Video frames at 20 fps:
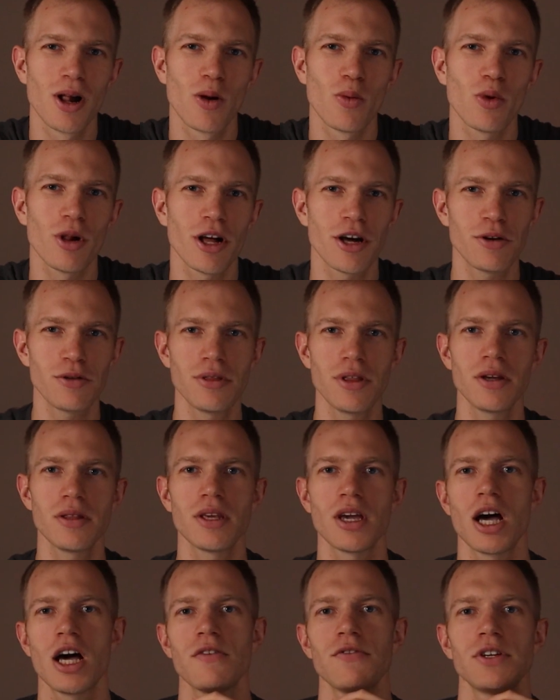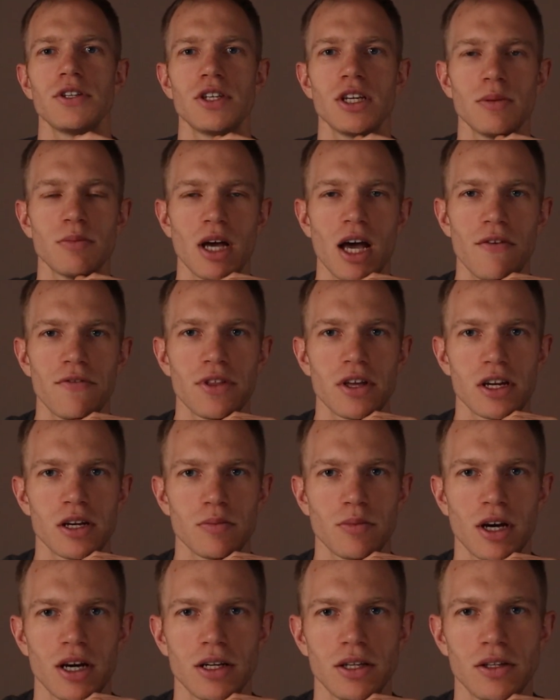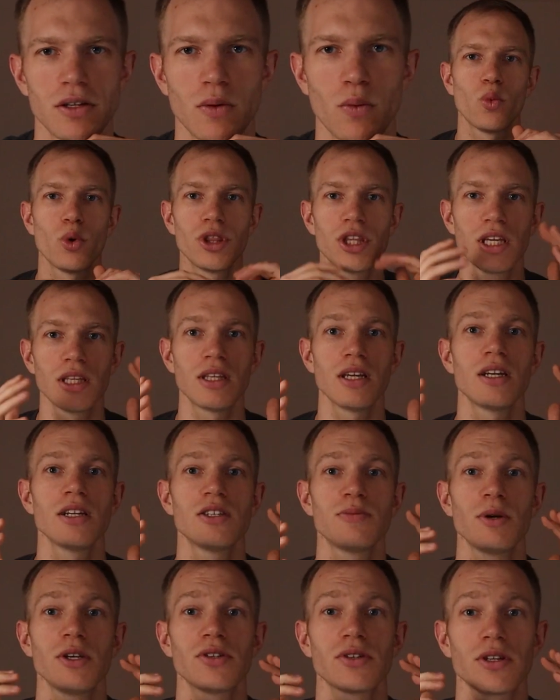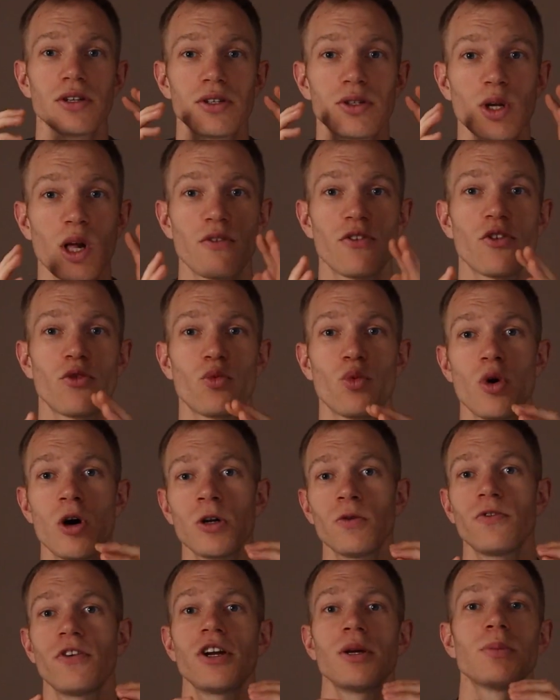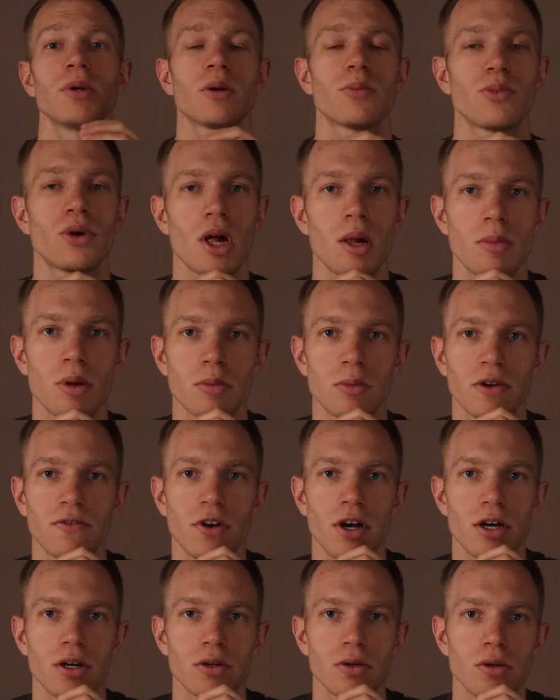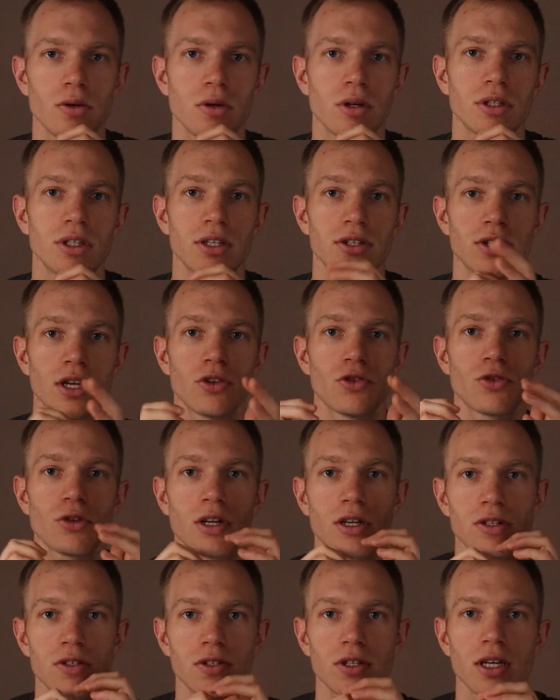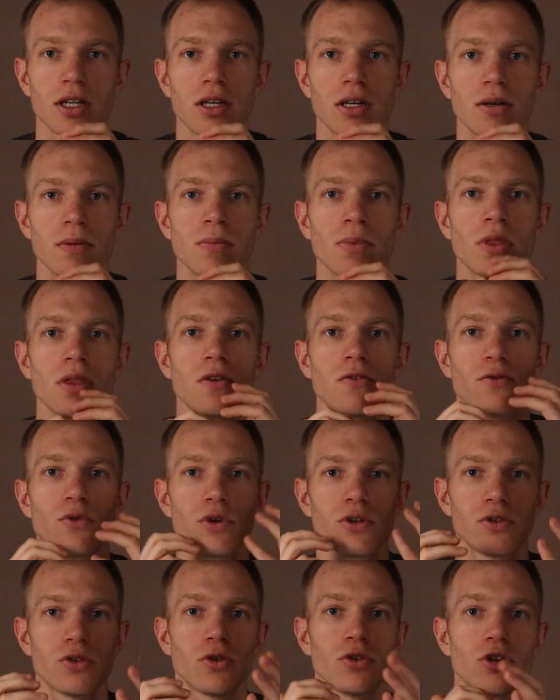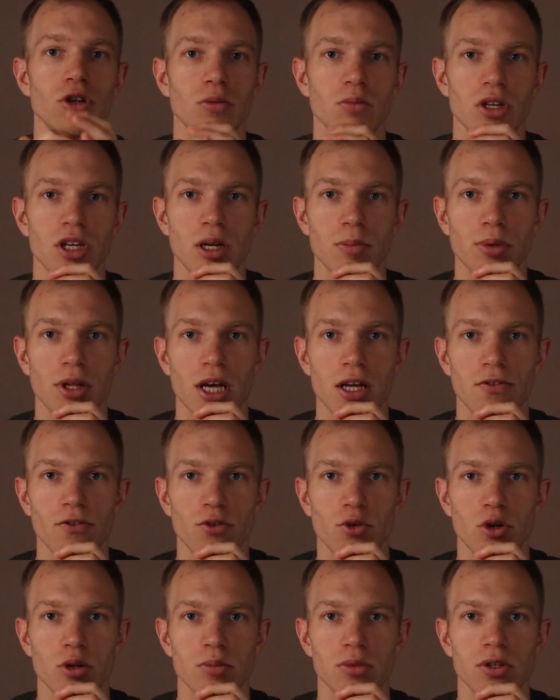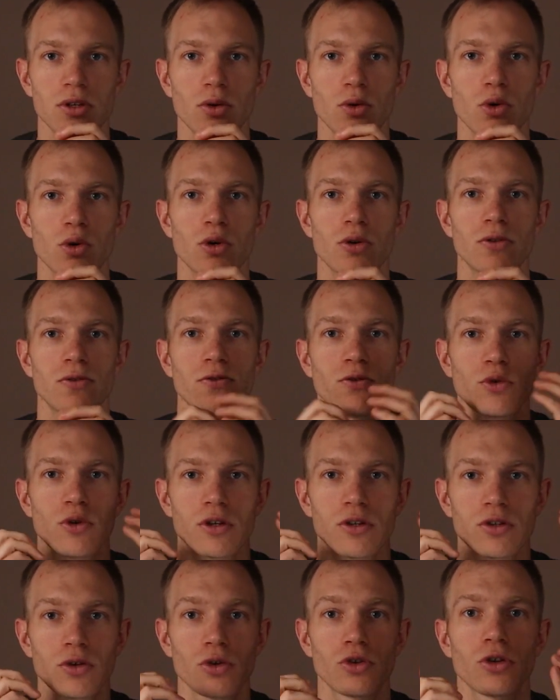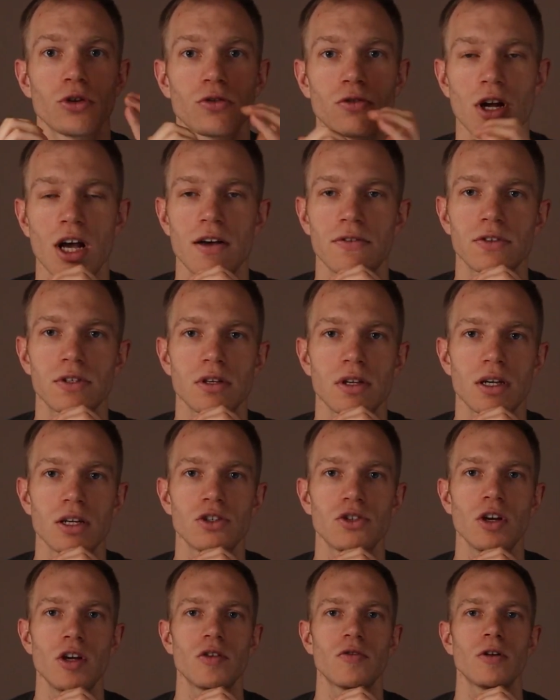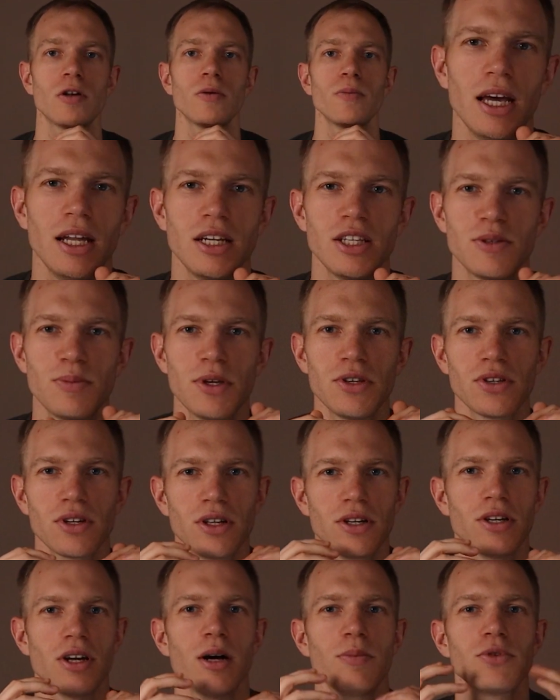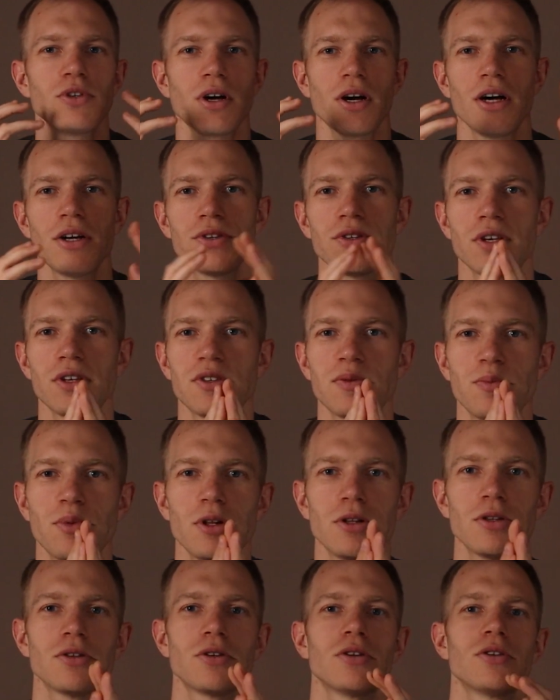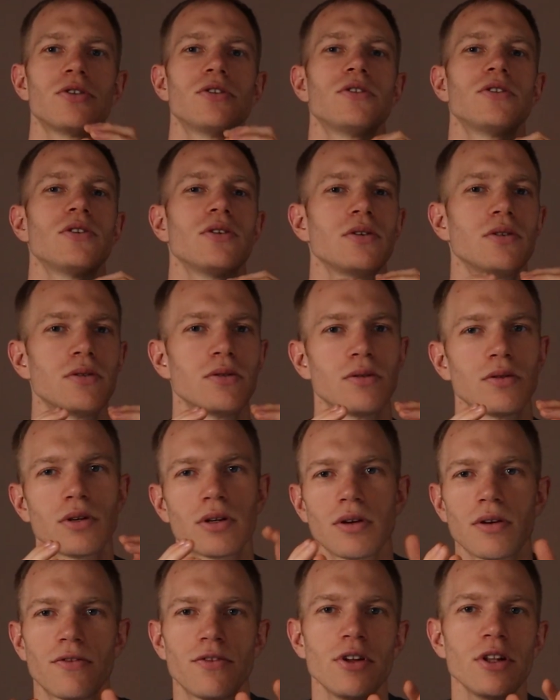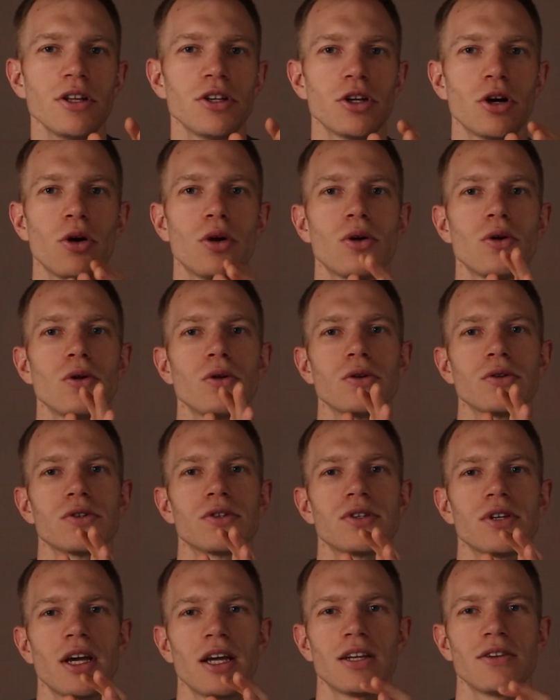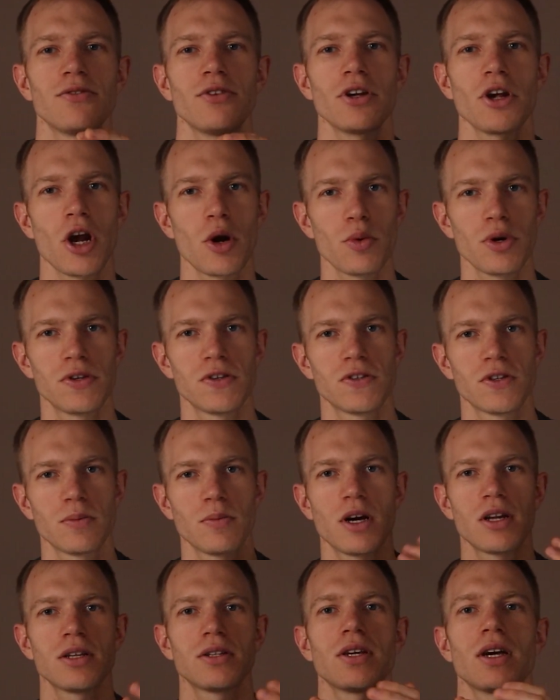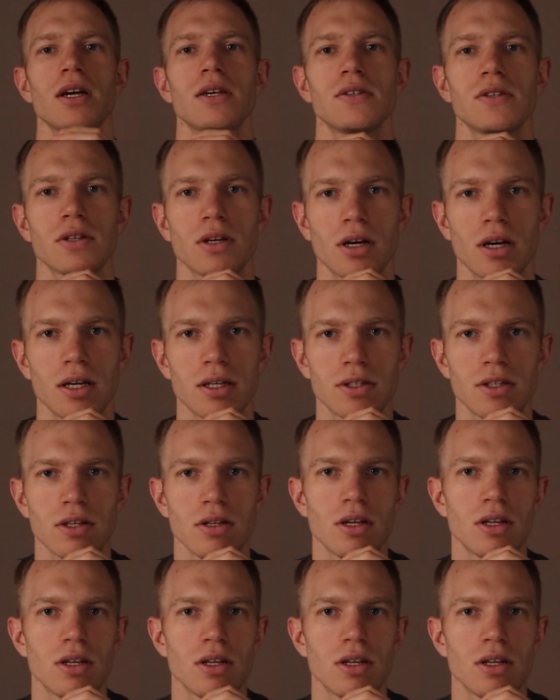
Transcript: Well, I don't think the Aave team have that in mind. What they did is basically solve one very big problem of how to decentralize data for social media platforms or for social graphs in general. And it's basically up to us as builders to fill in the holes and figure out ways to monetize the content